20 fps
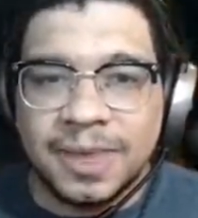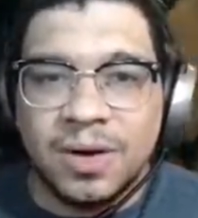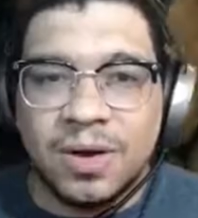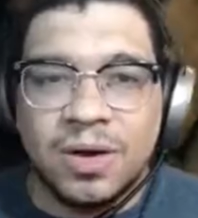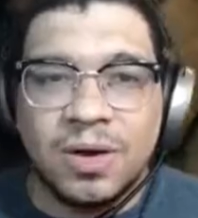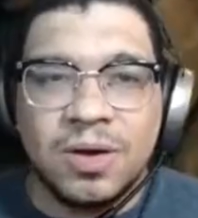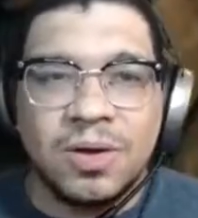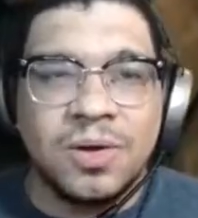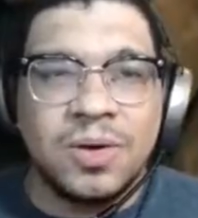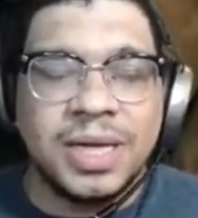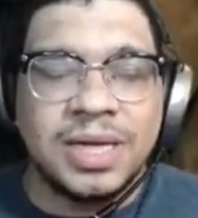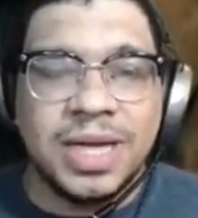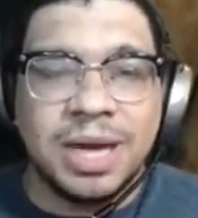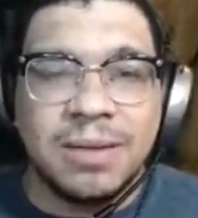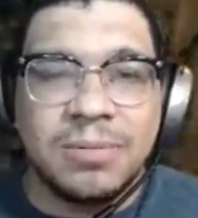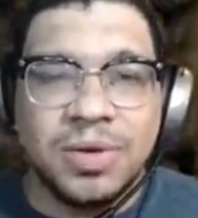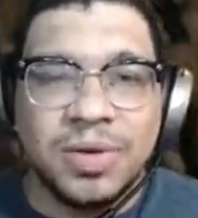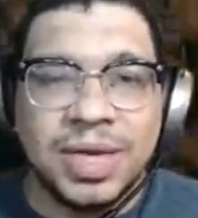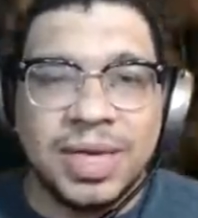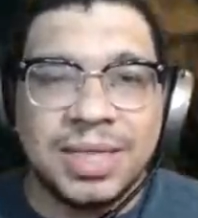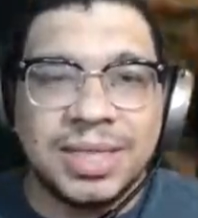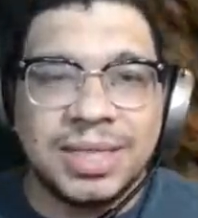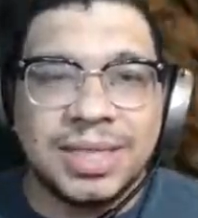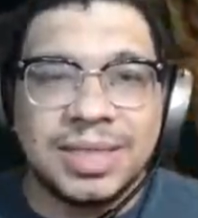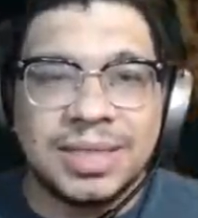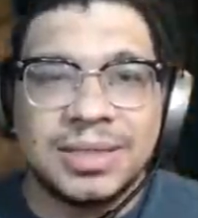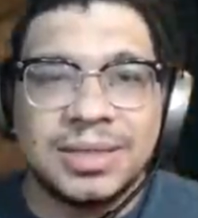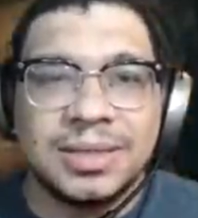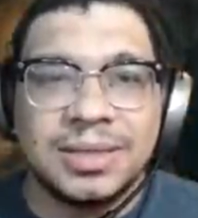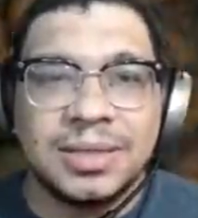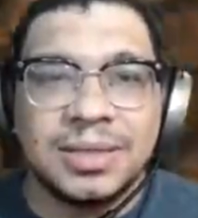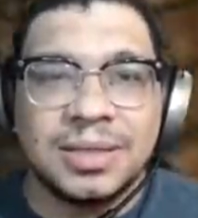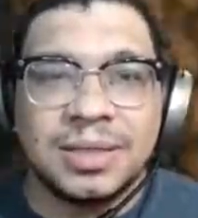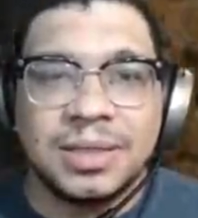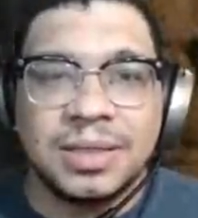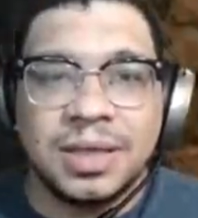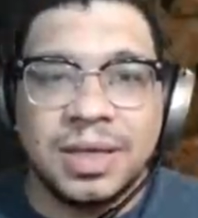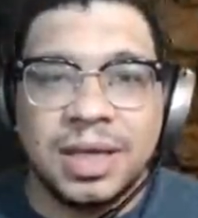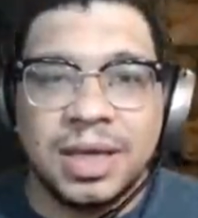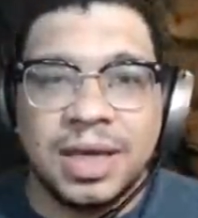Oh, he double hits.
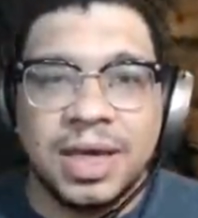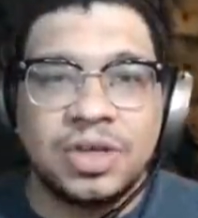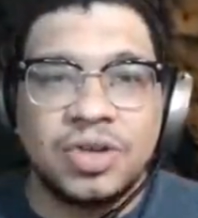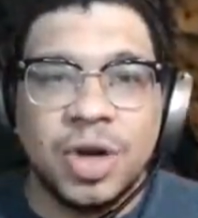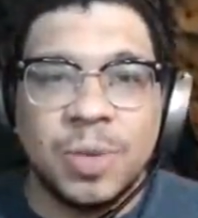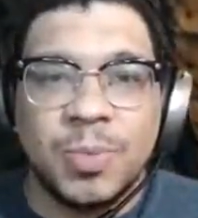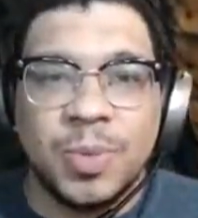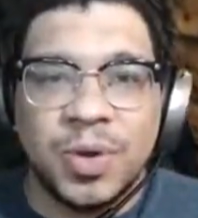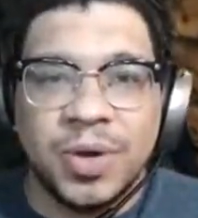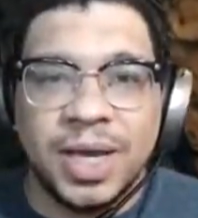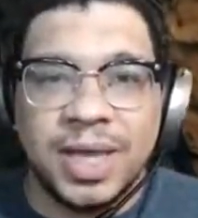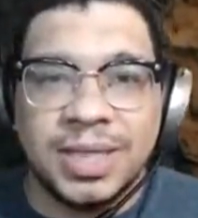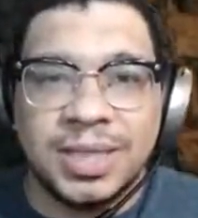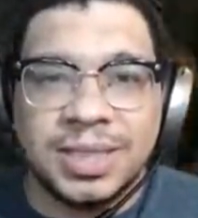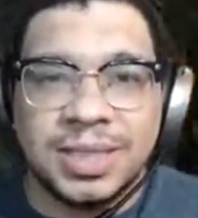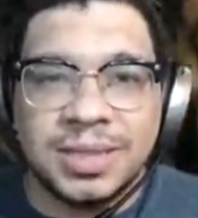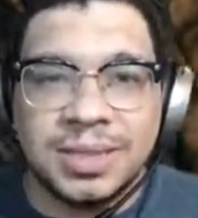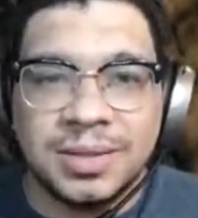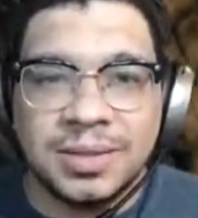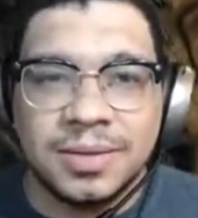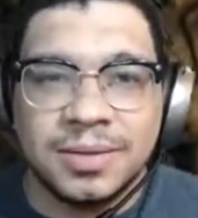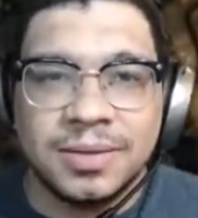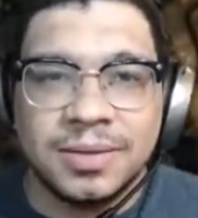He triple hits.